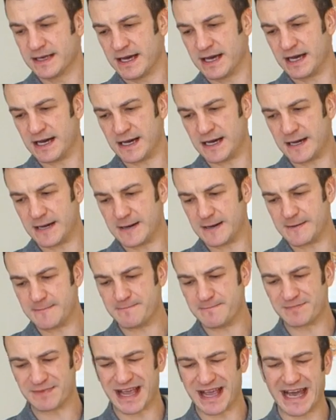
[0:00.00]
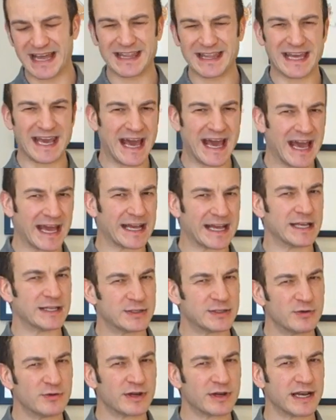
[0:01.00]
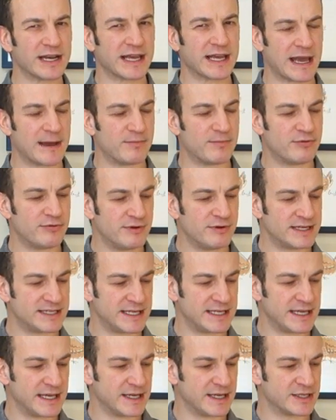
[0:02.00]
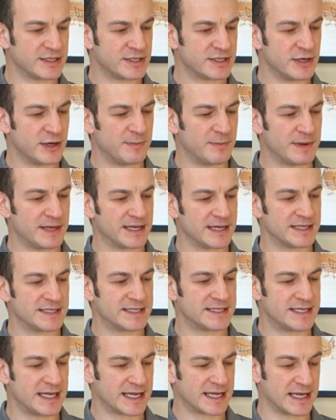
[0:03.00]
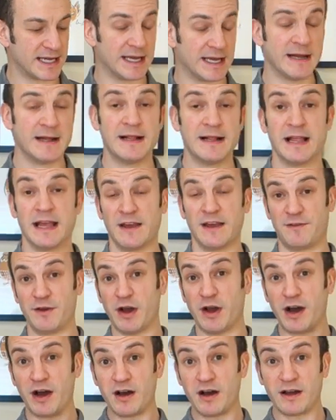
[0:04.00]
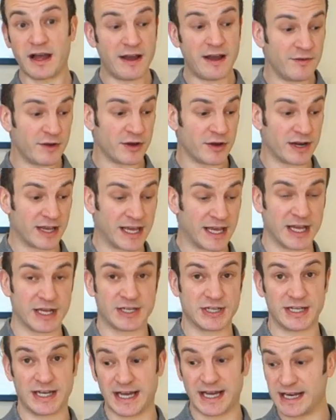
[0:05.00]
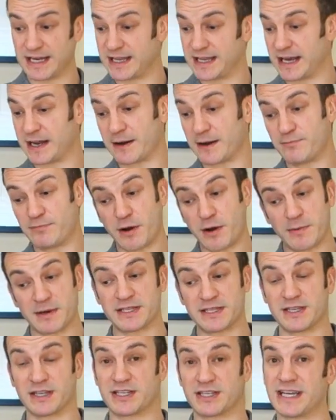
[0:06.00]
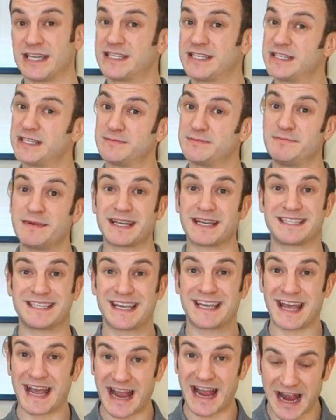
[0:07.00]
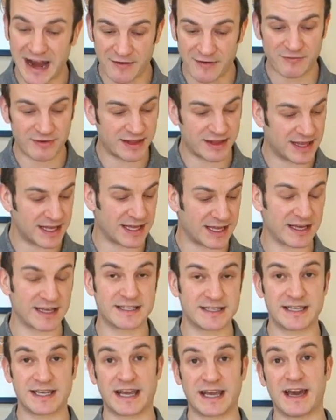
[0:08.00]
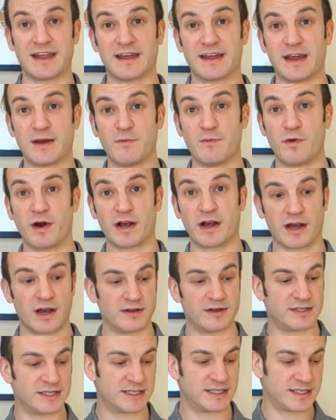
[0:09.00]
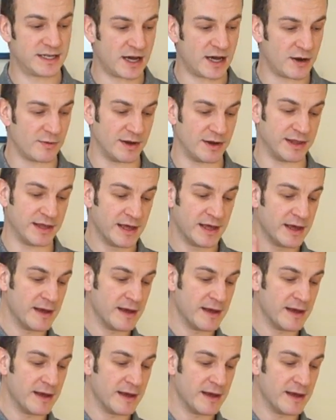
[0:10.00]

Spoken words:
and the egg. It's all going to get pretty sloppy and sticky. If you haven't got a KitchenAid, then I'd probably suggest just mixing everything together in one go to start with.